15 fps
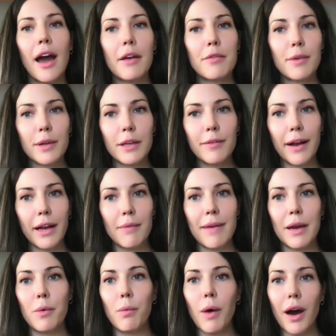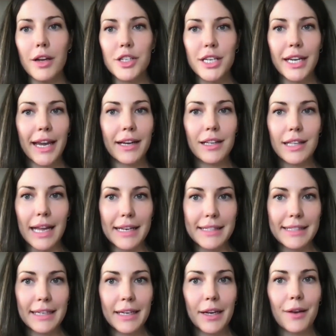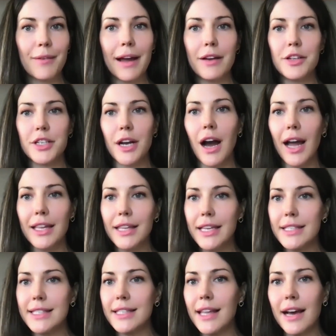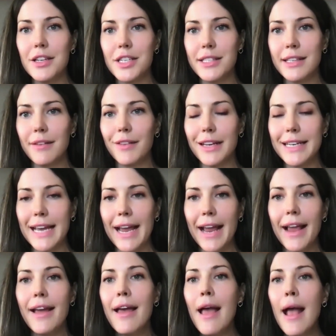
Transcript: I really recommend washing and cleansing around your eyelids and lashes every day.